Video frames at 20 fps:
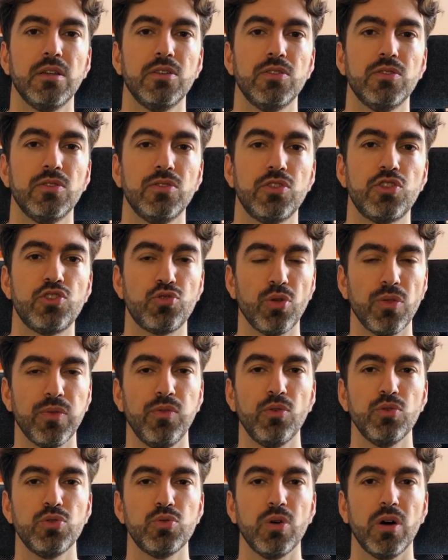
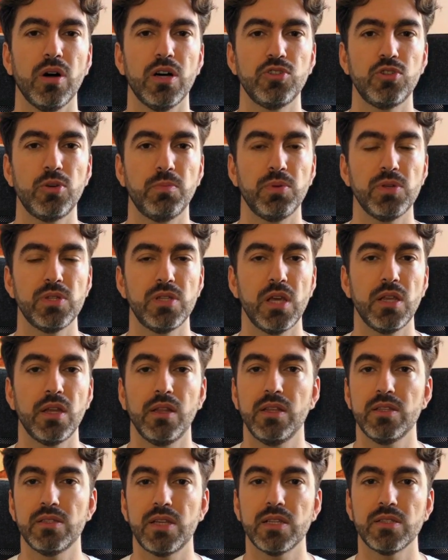truthful to 100%, at
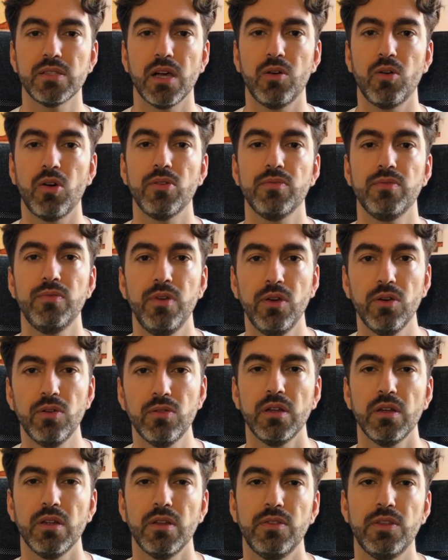least that's how I feel.
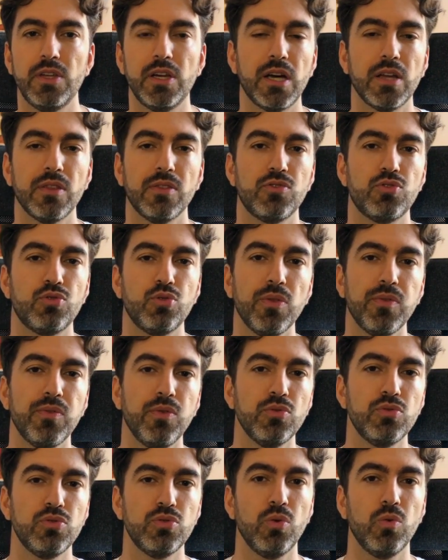They're not
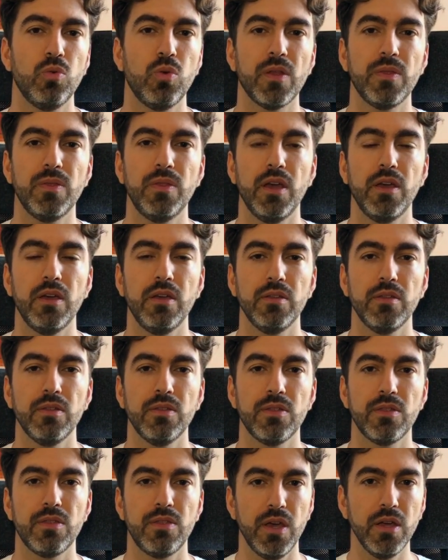truthful to what they
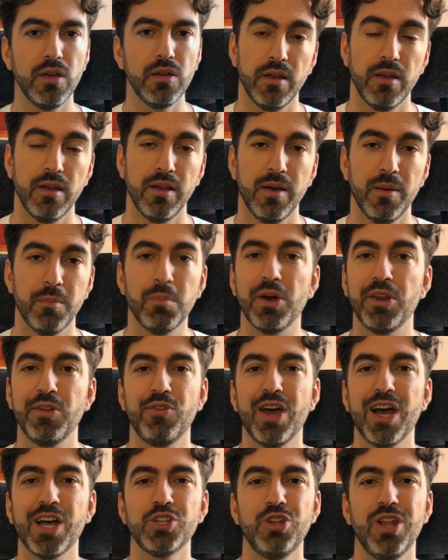think. But if you
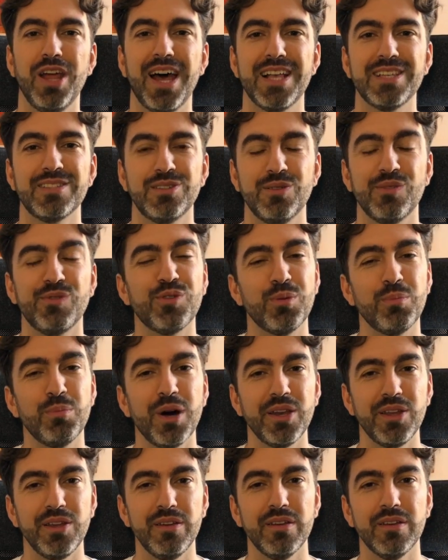actually ask them for
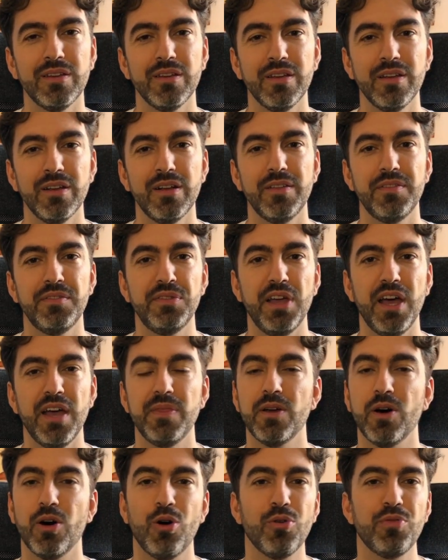money, then
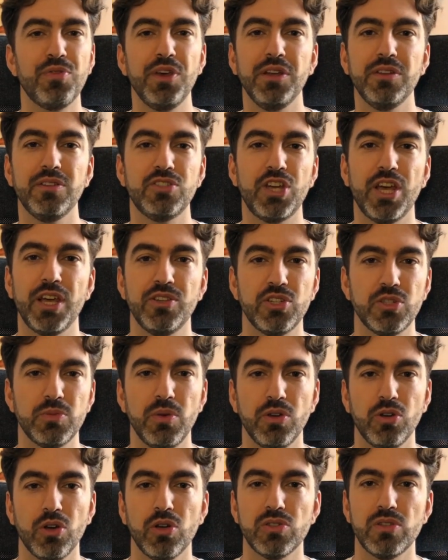the whole thing changes,
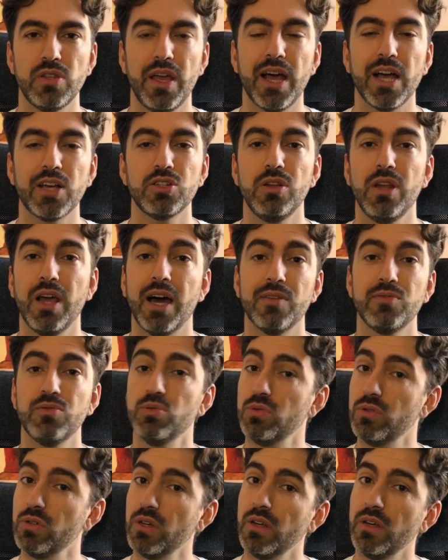because they actually have
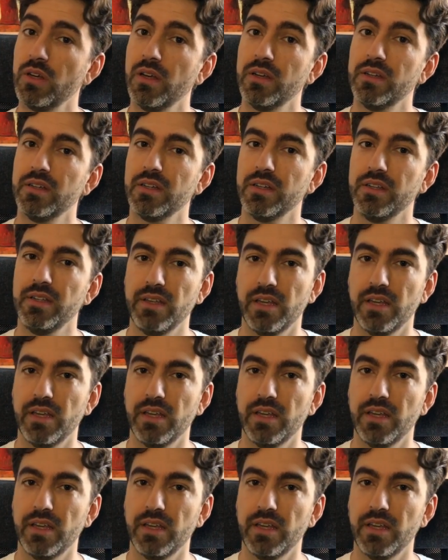to get